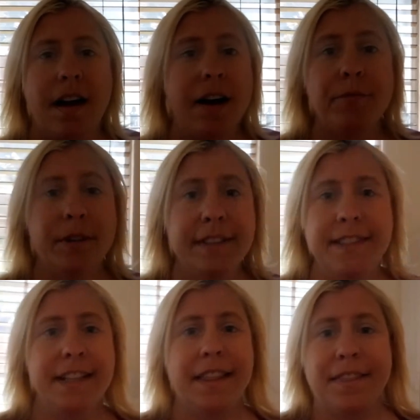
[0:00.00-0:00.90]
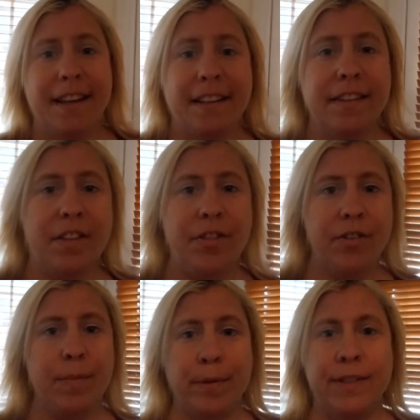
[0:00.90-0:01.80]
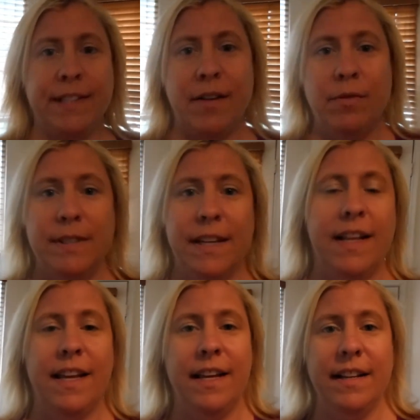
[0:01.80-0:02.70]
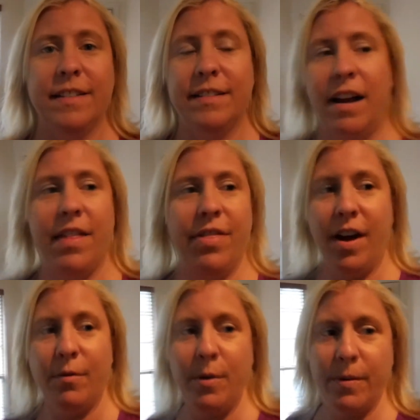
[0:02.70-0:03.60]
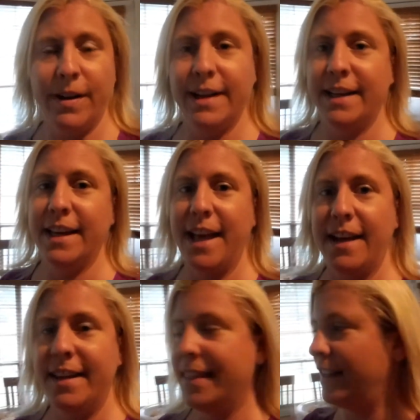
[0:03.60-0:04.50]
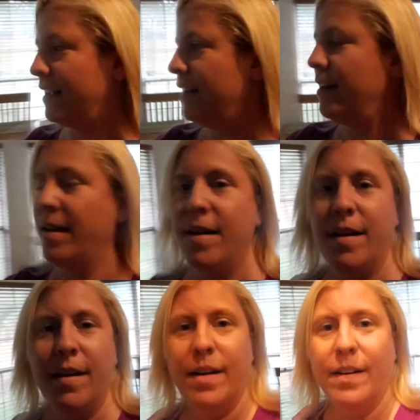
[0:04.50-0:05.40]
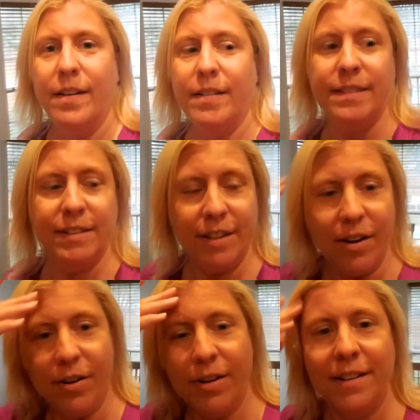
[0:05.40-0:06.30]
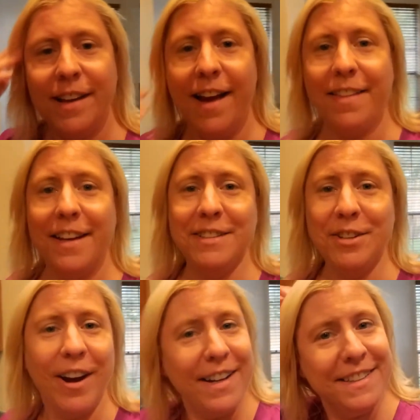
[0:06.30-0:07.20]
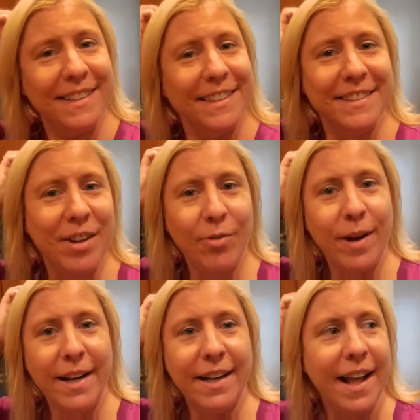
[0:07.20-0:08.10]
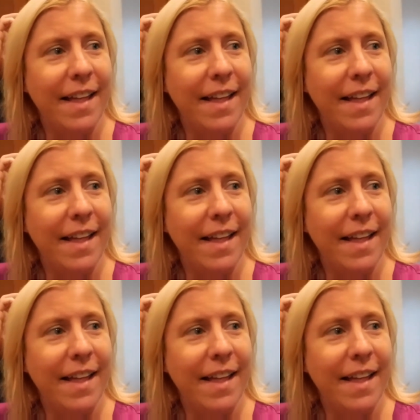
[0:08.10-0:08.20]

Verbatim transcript: I really didn't think the thirty percent was gonna hit us. I thought we weren't gonna get anything. So yeah, that's crazy, it's all raining.